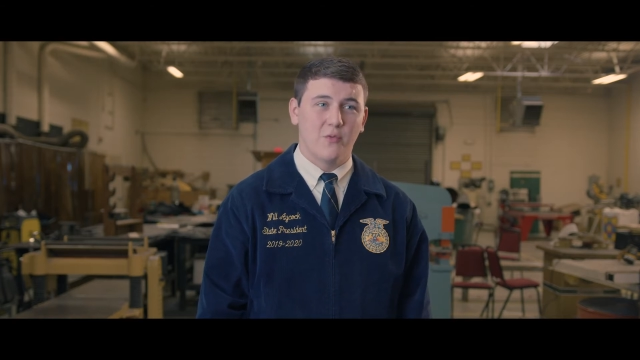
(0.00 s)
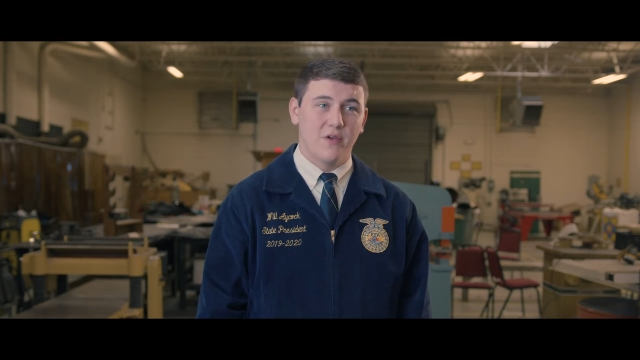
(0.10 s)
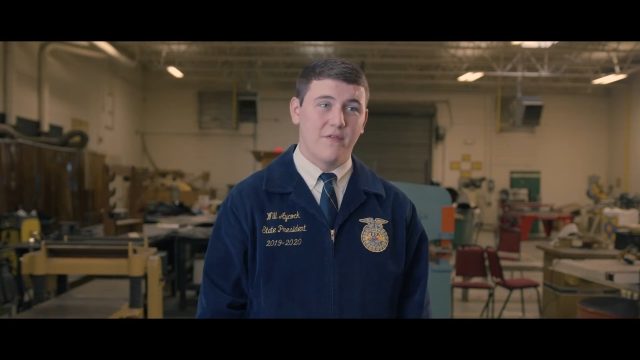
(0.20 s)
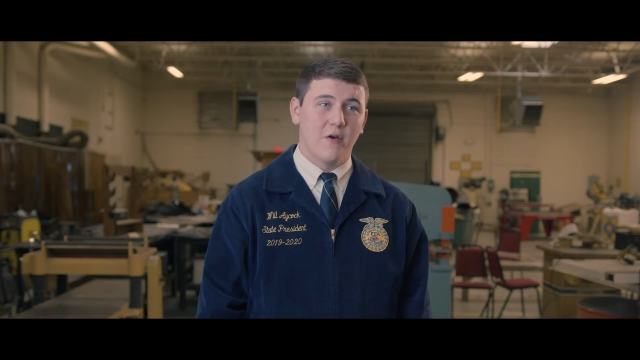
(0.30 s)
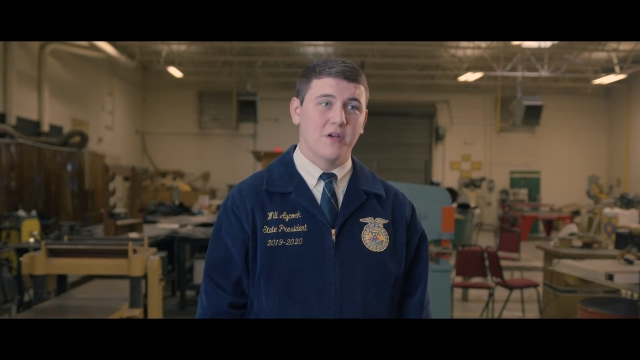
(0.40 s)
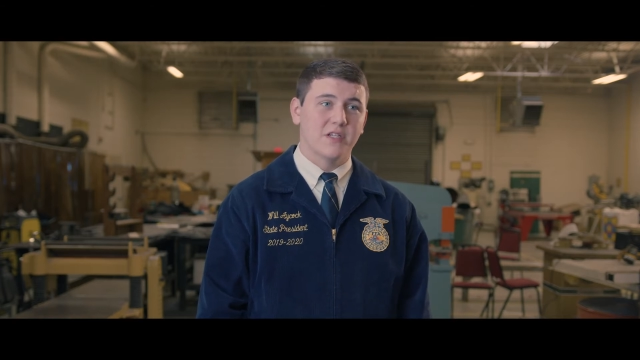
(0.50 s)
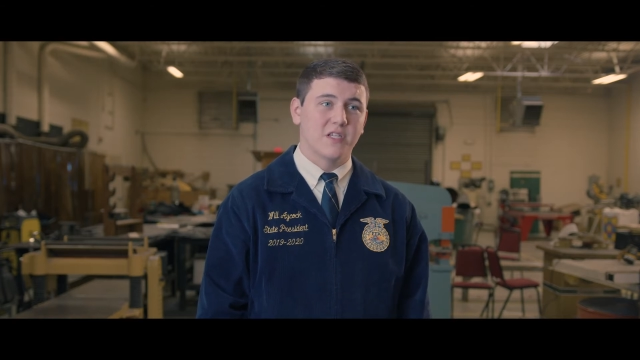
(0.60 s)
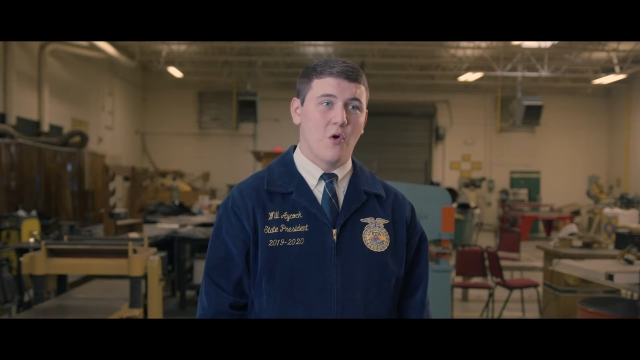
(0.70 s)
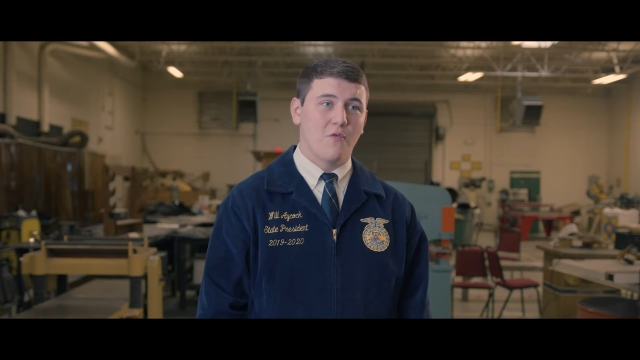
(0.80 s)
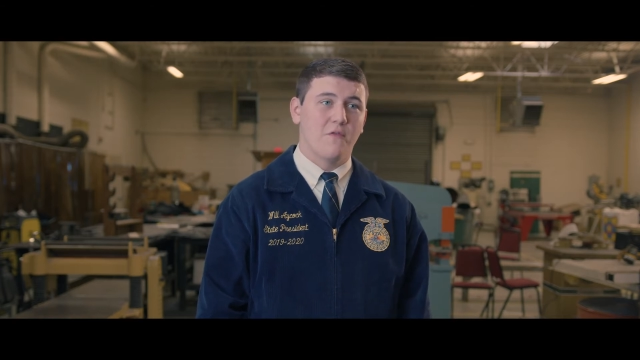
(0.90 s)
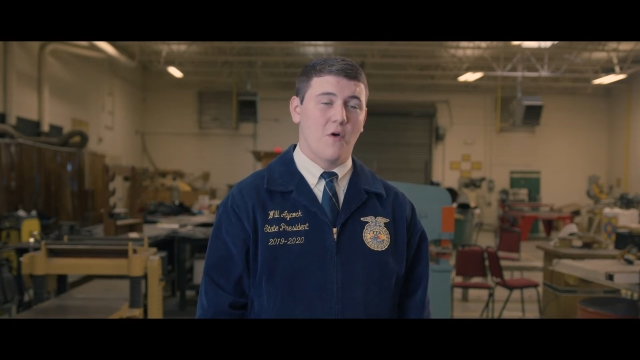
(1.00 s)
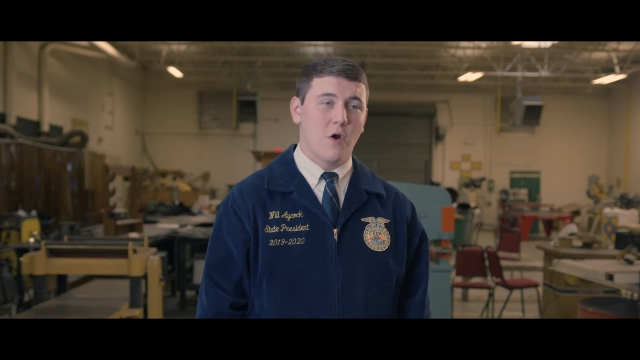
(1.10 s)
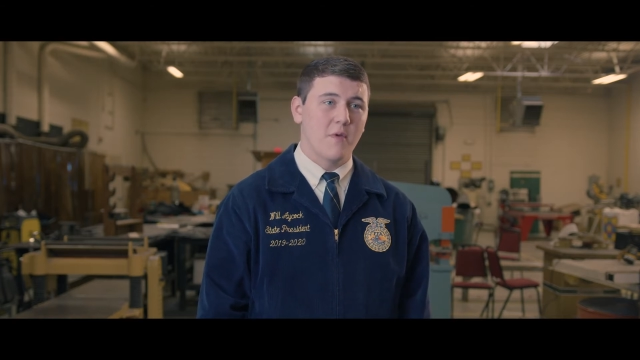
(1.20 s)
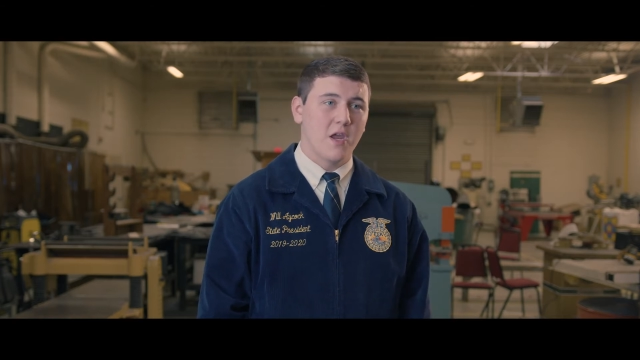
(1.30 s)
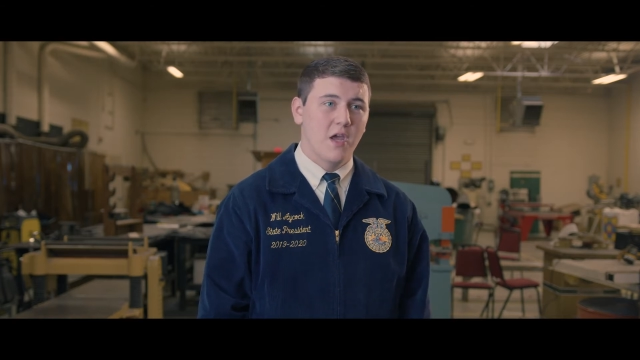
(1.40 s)
we focus on
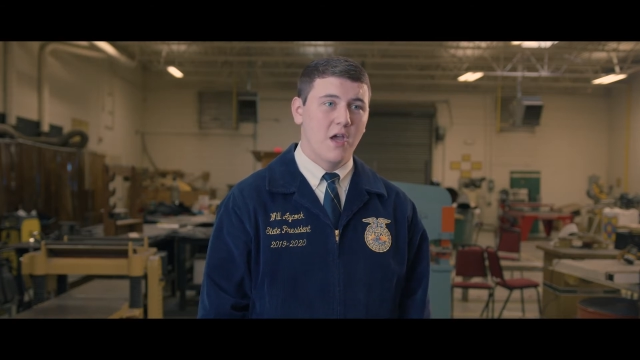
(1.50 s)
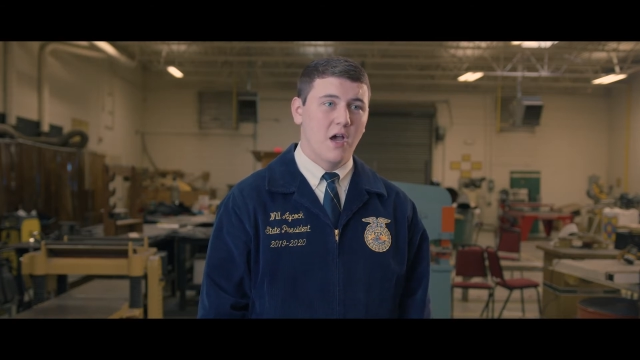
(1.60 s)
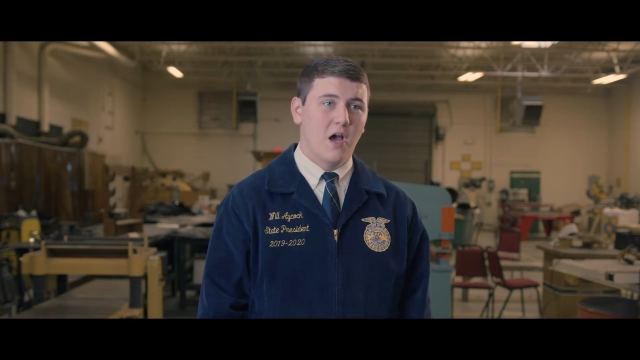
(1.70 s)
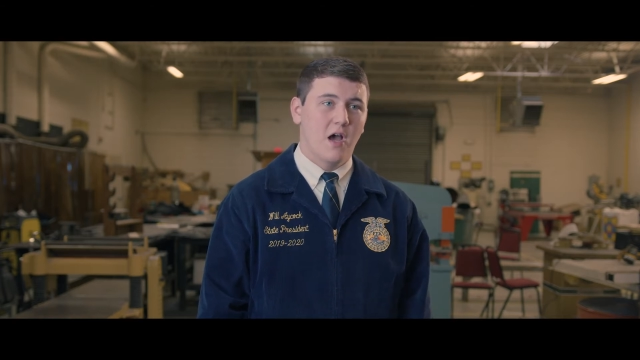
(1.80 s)
farming,